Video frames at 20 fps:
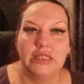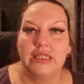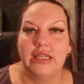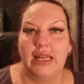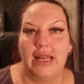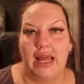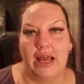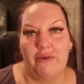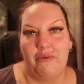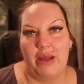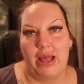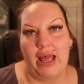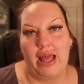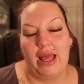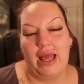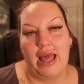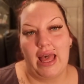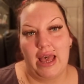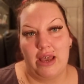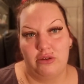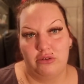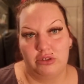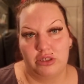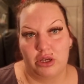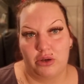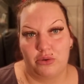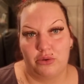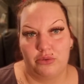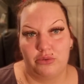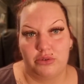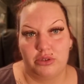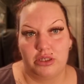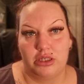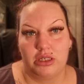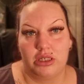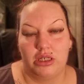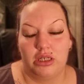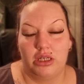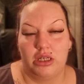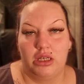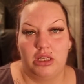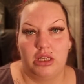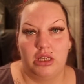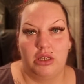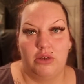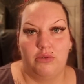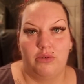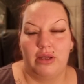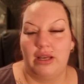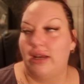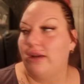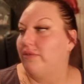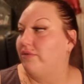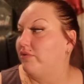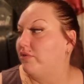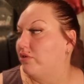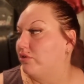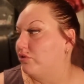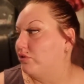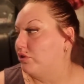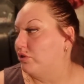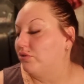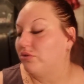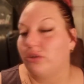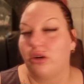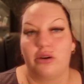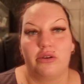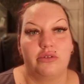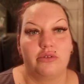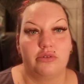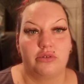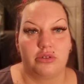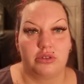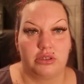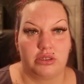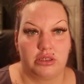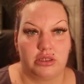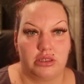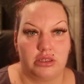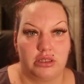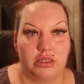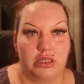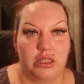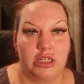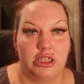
In our household, we have two dogs,